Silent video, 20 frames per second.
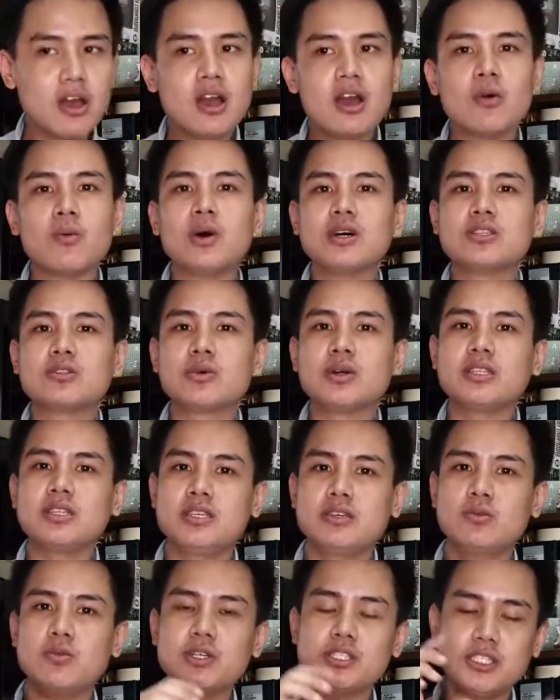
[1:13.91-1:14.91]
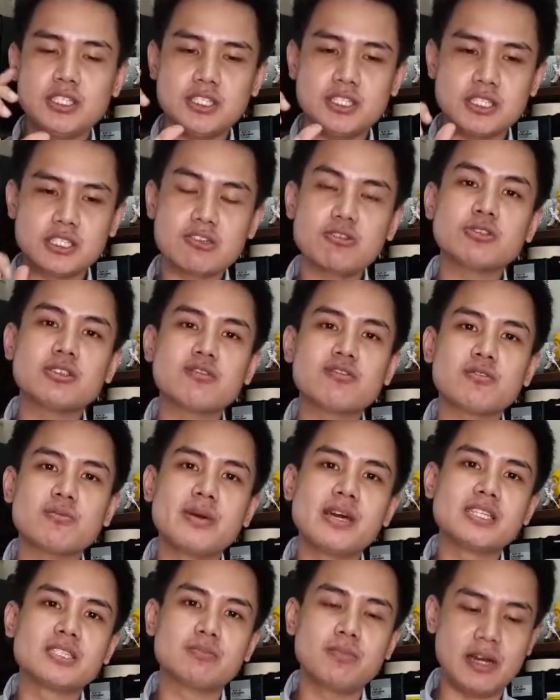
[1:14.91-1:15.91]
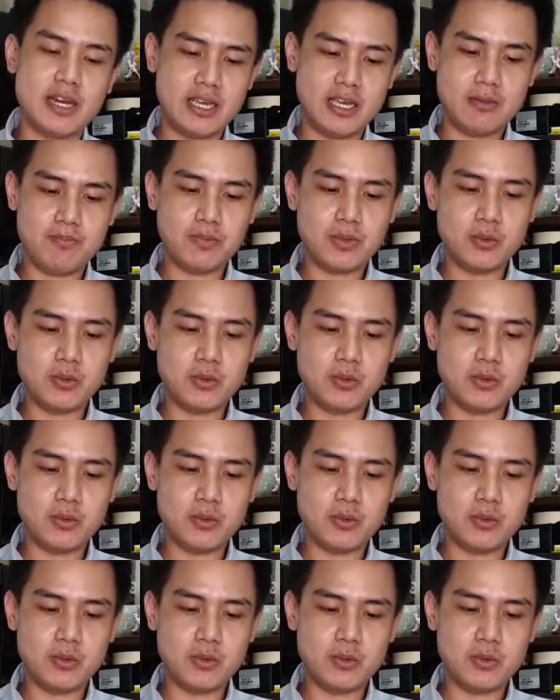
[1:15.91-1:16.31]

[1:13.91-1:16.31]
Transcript: 120, which is exclusive to Best Buy,